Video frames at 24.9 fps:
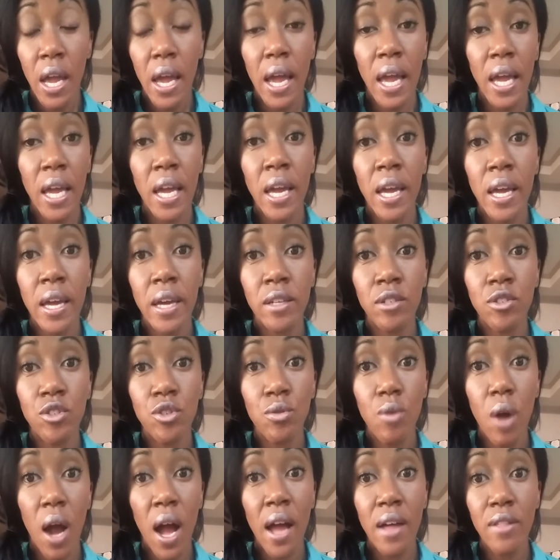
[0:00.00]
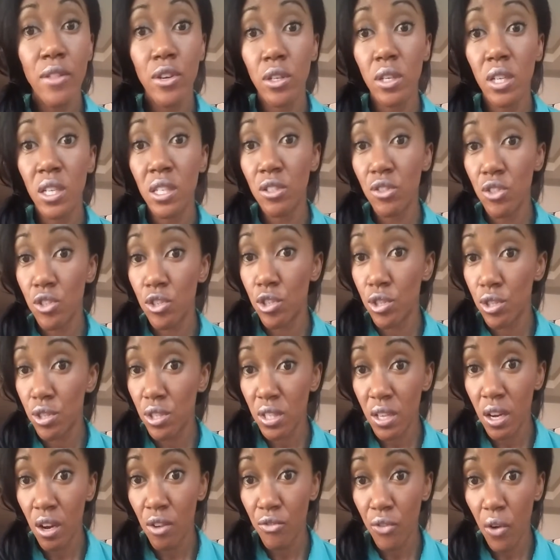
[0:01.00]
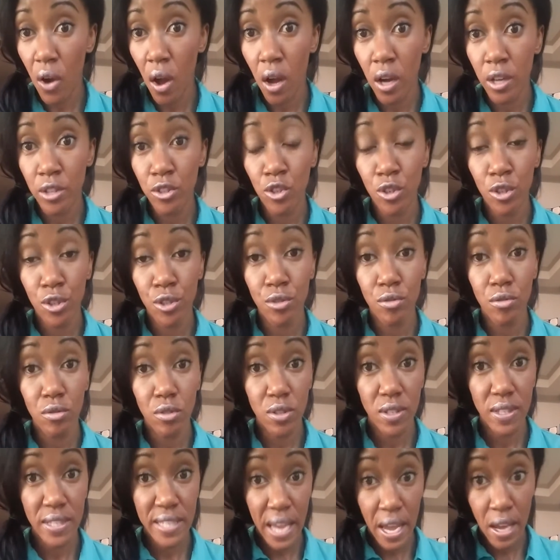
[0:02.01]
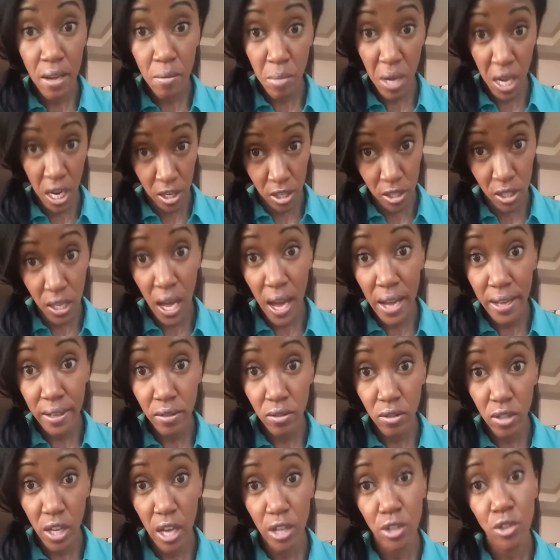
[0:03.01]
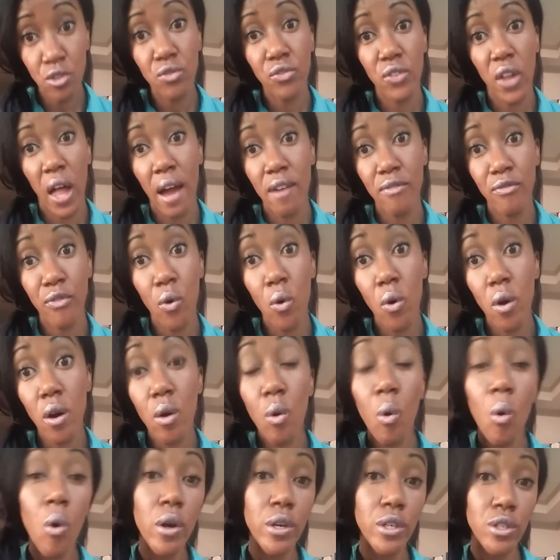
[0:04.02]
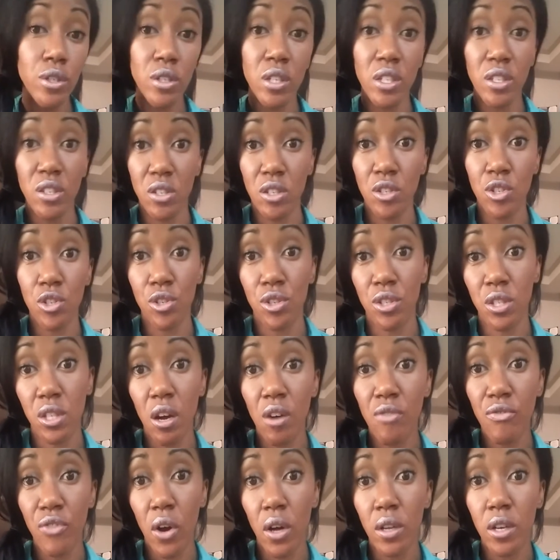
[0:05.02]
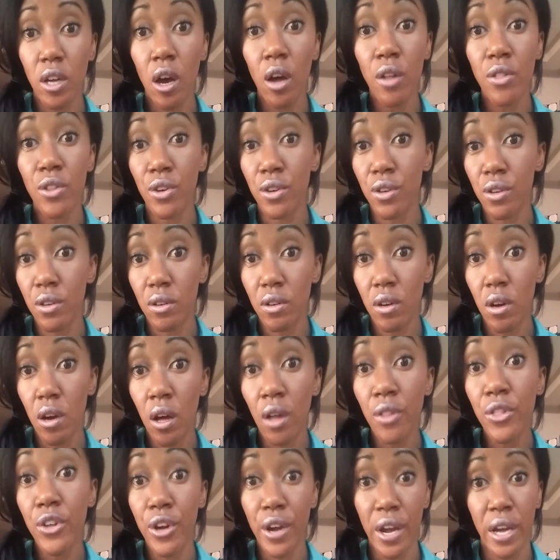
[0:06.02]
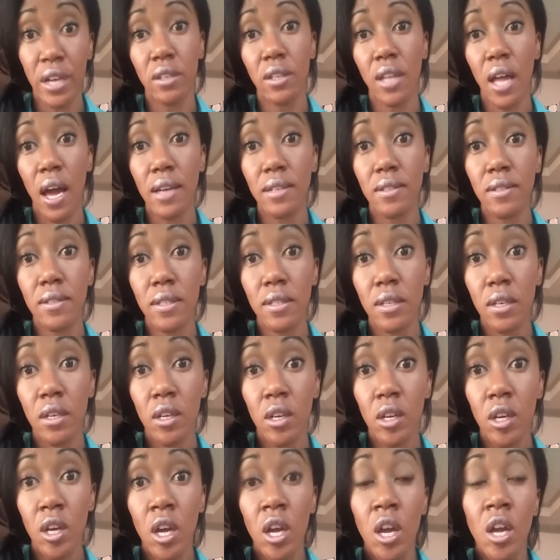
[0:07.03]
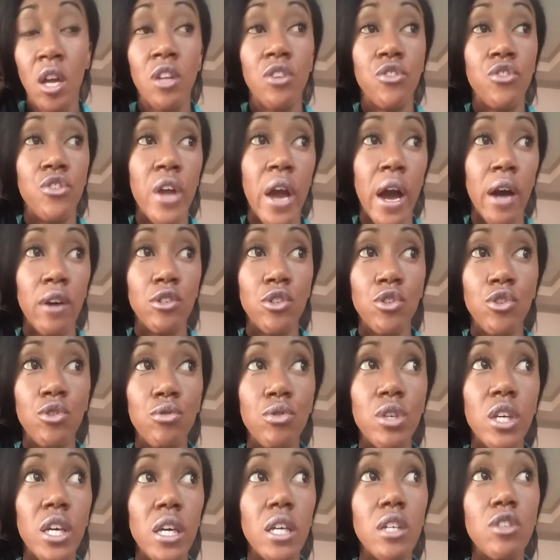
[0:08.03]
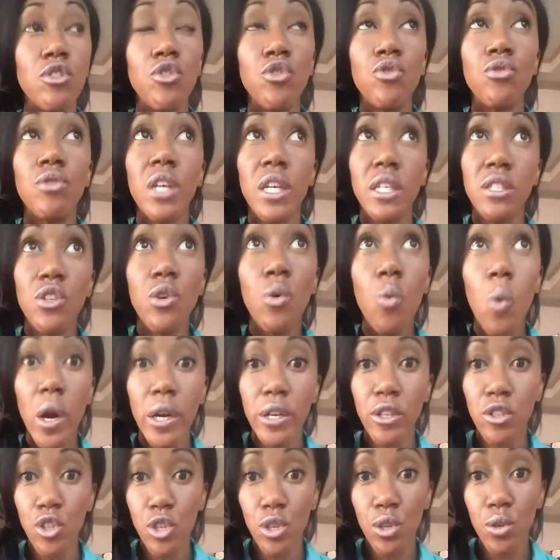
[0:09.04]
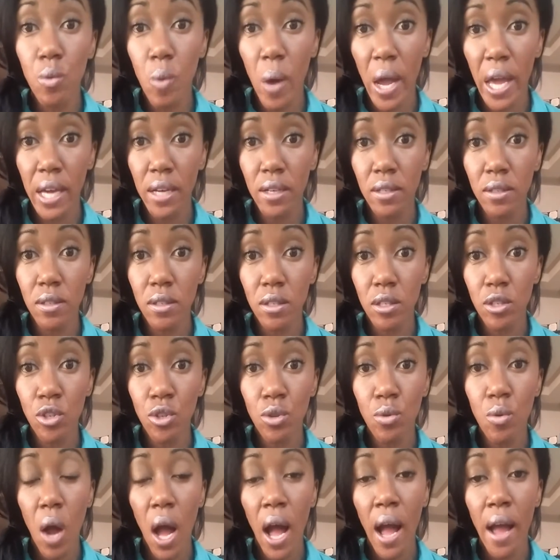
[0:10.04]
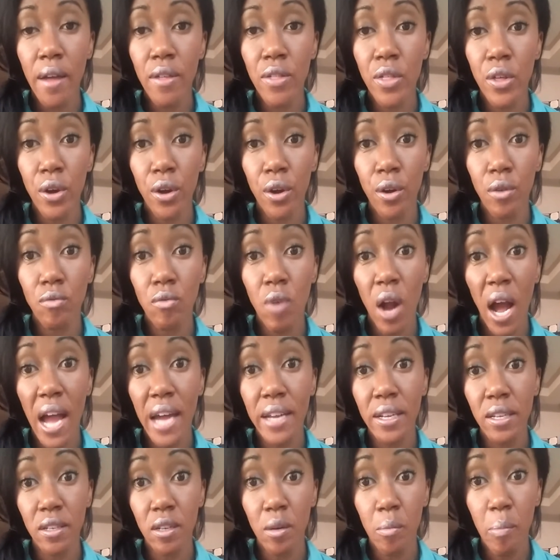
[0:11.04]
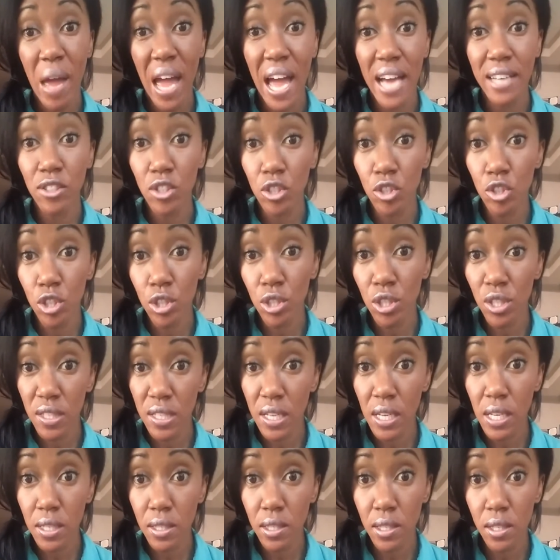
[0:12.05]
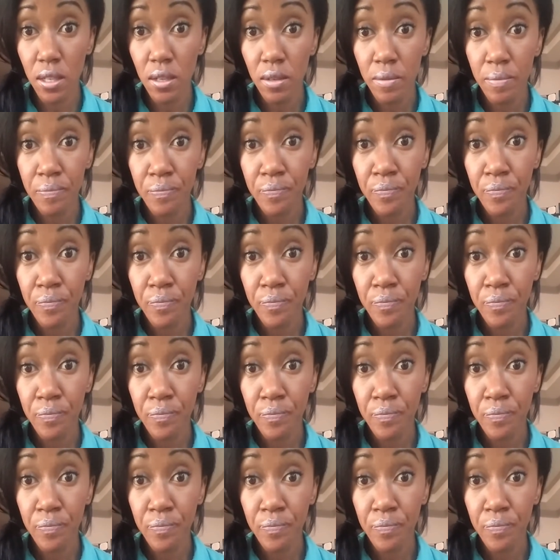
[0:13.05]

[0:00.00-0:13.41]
and you either listed yourself on your same airline that you fly for, or you listed yourself on other airlines. Now you get to work 2 ways. You either ride in a passenger seat